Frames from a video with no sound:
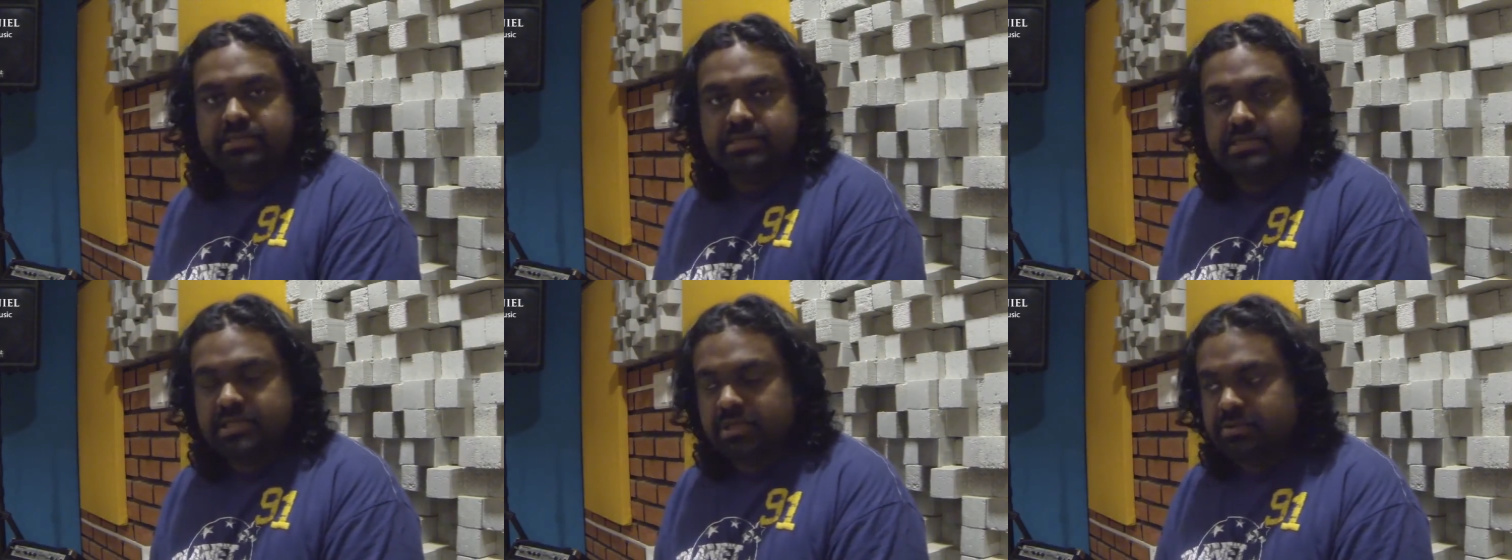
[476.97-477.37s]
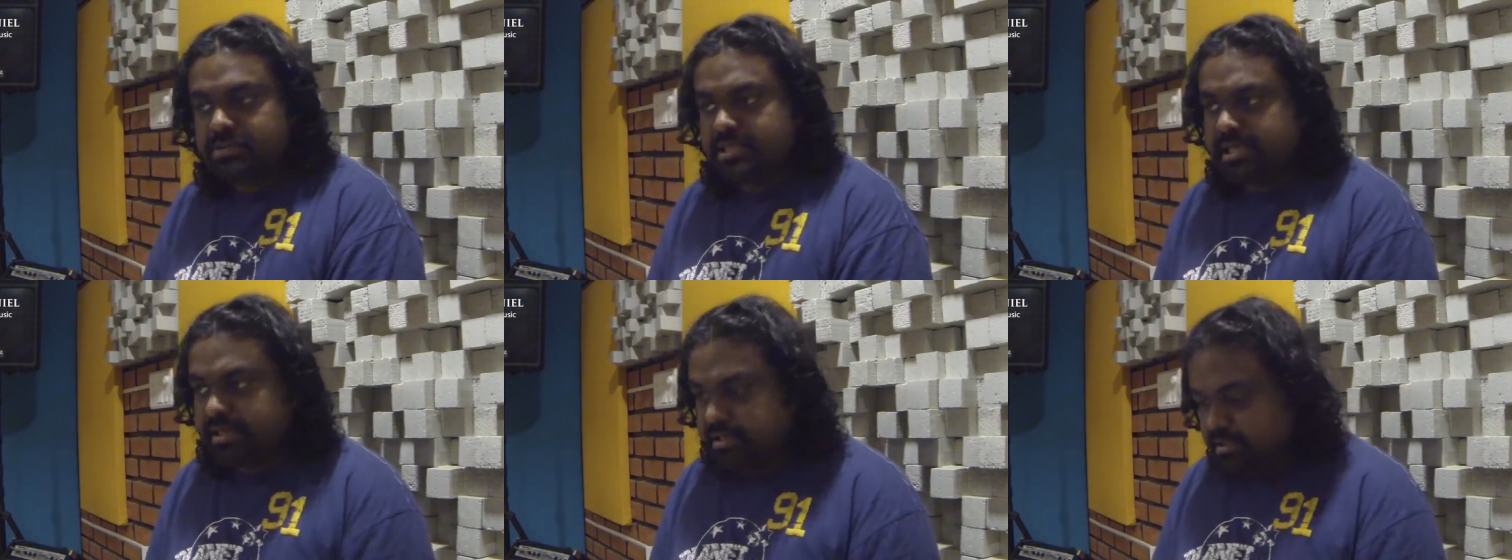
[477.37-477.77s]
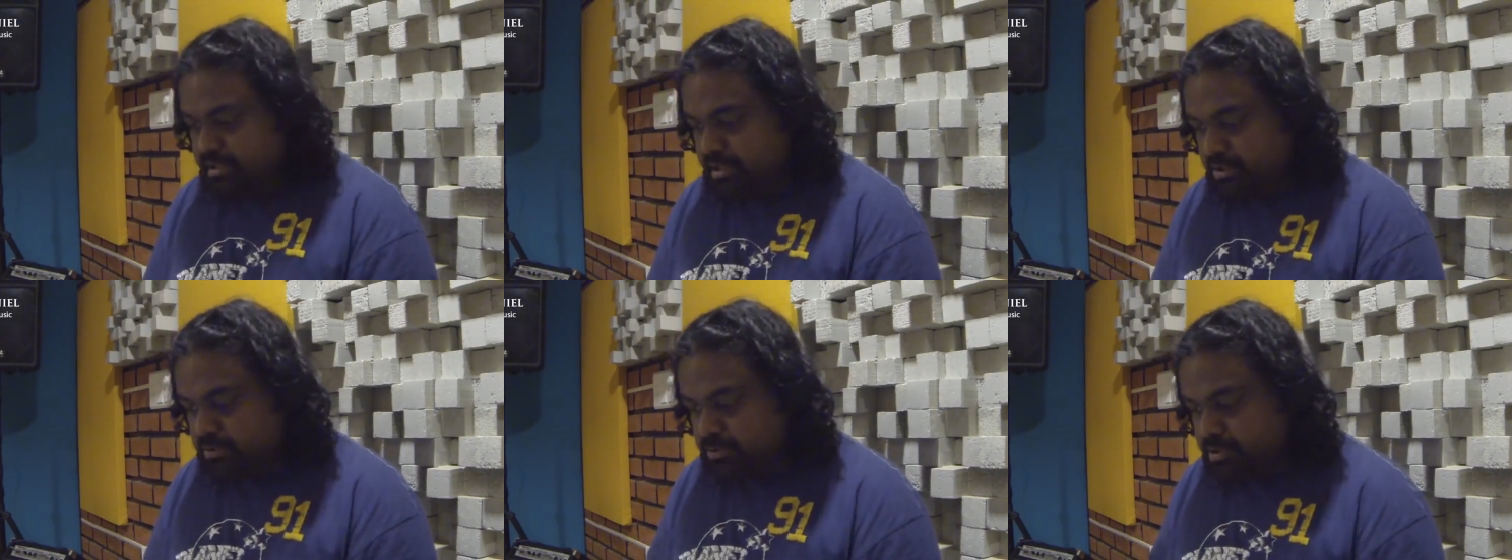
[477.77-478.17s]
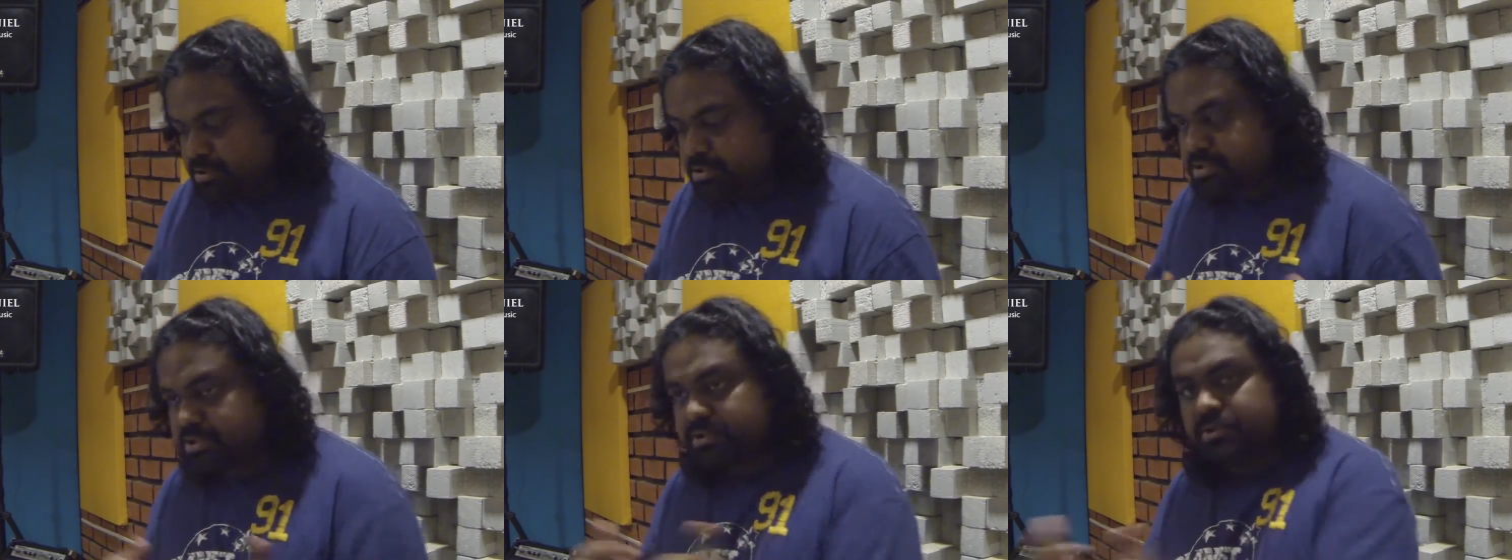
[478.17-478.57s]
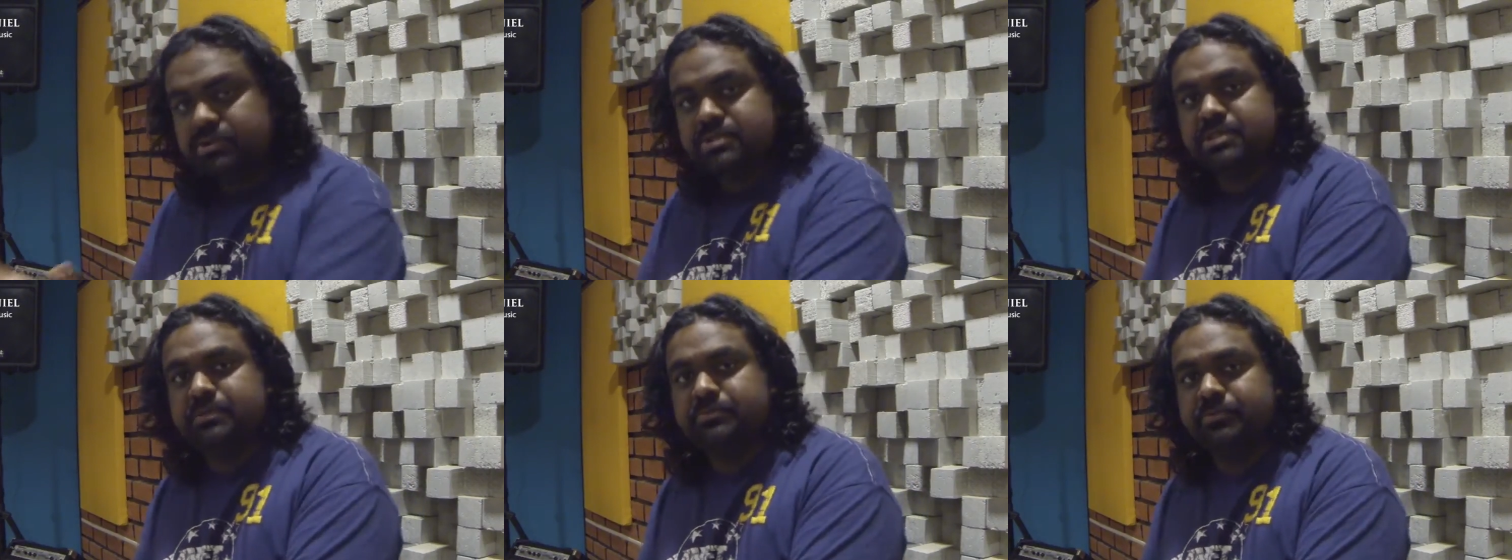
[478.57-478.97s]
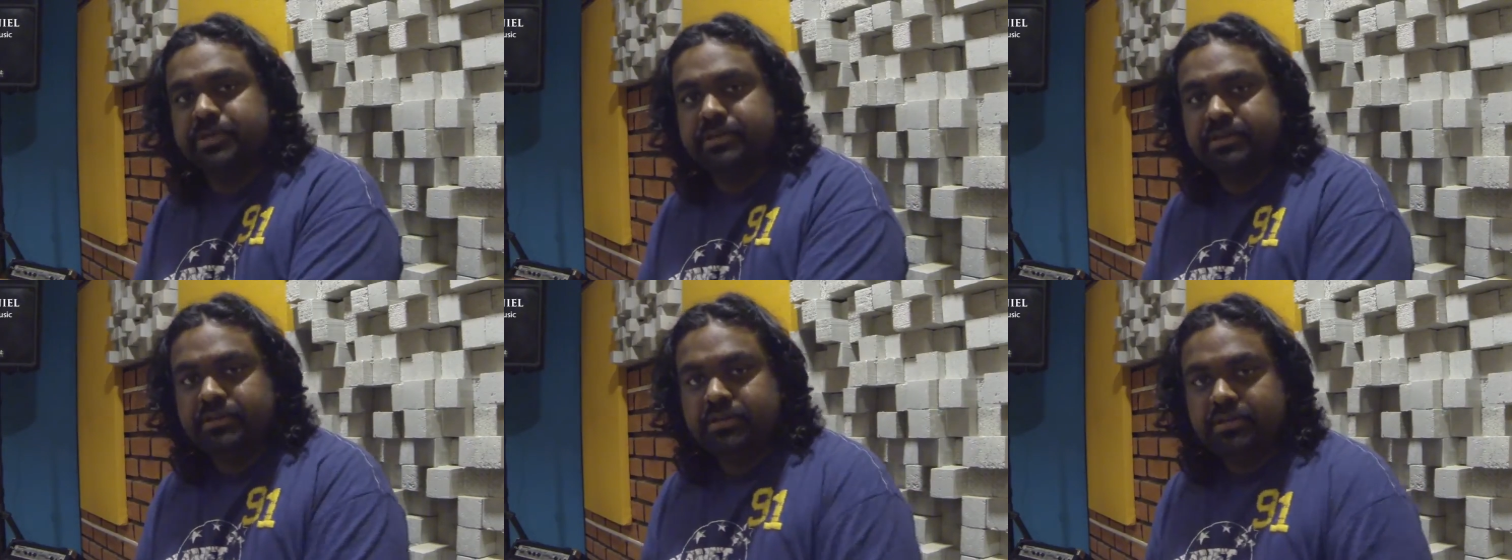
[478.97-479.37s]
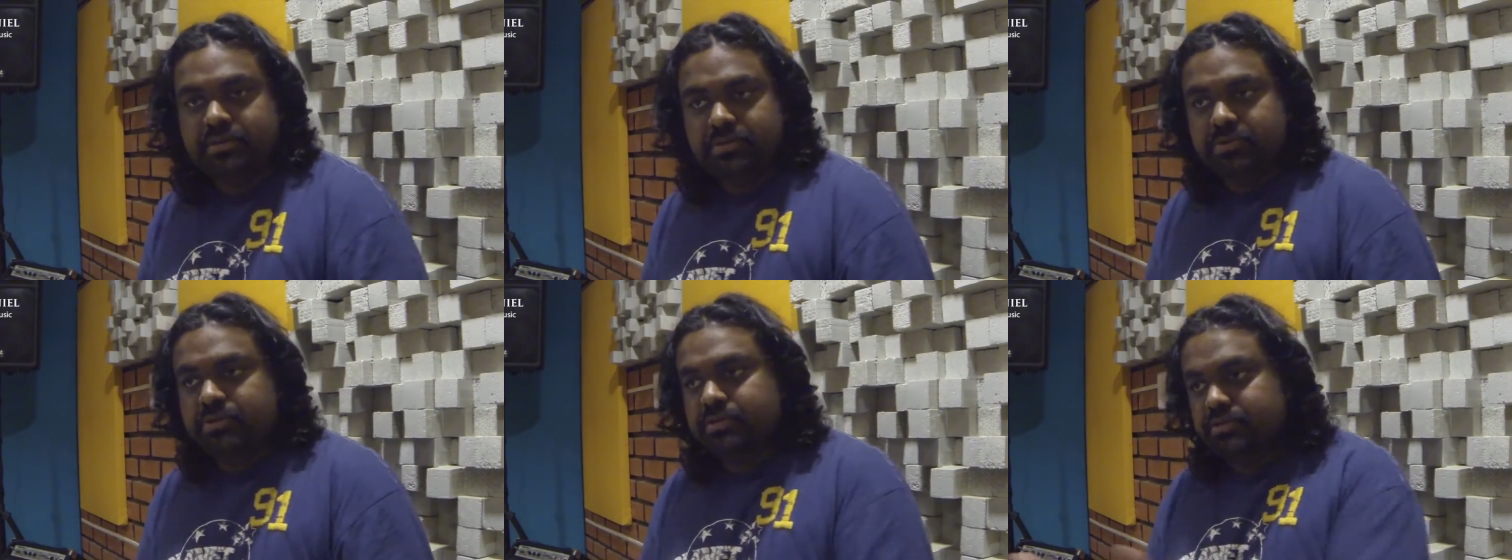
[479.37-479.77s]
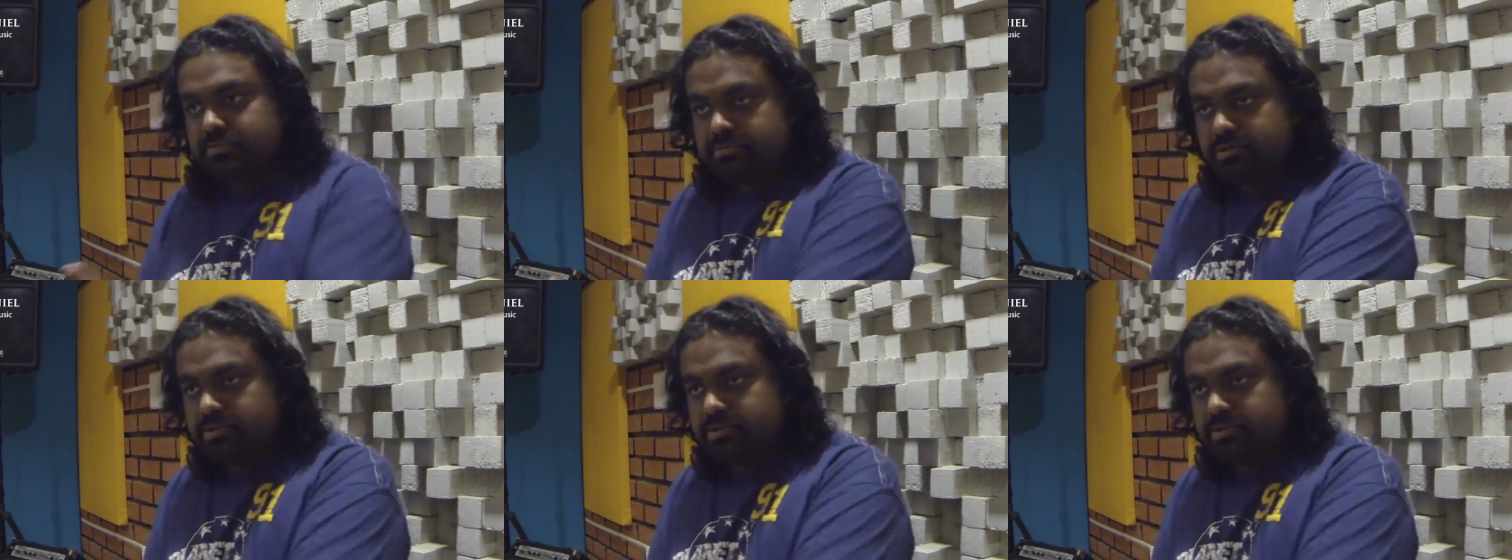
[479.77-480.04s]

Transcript: It sounds like it now wants to go somewhere to a